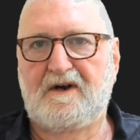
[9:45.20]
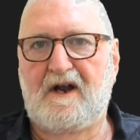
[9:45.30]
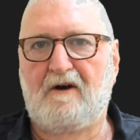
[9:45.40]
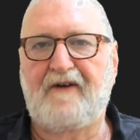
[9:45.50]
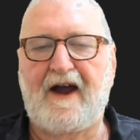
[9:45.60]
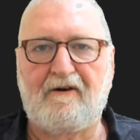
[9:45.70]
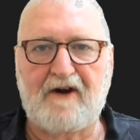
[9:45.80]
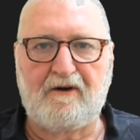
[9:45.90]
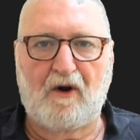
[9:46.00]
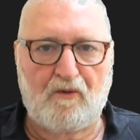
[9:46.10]
Now, if
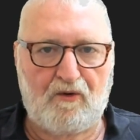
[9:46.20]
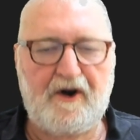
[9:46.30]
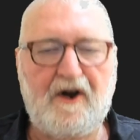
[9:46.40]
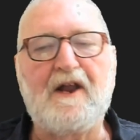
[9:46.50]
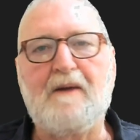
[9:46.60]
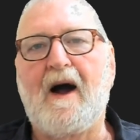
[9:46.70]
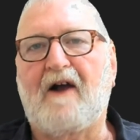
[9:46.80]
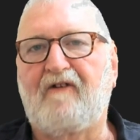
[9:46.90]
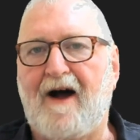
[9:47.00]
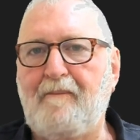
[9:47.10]
Harry really
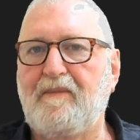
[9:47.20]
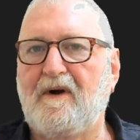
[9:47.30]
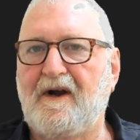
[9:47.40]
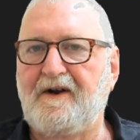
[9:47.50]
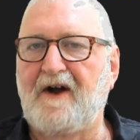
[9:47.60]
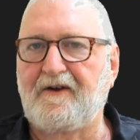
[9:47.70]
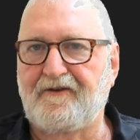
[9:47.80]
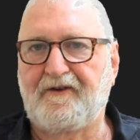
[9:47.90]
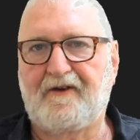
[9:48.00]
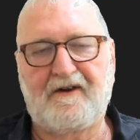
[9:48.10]
mucks up and
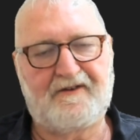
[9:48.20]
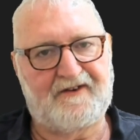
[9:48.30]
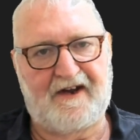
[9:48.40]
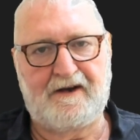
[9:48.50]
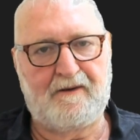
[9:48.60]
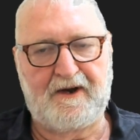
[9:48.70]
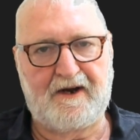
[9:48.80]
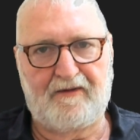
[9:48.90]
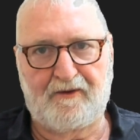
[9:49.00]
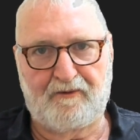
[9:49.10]
doesn't send
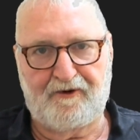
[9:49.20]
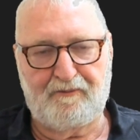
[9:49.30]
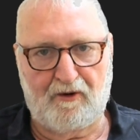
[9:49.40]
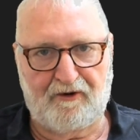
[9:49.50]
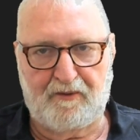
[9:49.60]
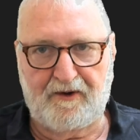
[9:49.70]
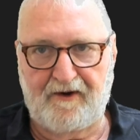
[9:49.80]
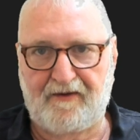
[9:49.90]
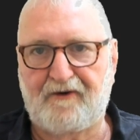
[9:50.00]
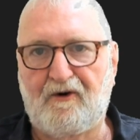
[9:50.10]
me the response
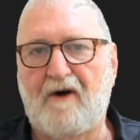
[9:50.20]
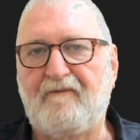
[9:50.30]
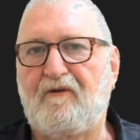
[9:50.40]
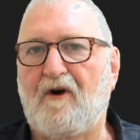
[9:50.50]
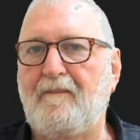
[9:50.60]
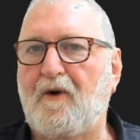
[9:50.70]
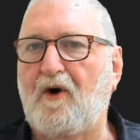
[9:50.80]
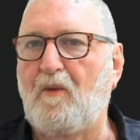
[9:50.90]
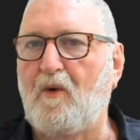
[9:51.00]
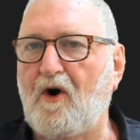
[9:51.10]
within the time frame that
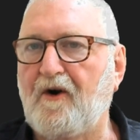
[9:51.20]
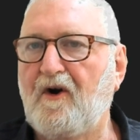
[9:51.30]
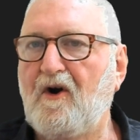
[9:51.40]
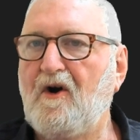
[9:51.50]
I want,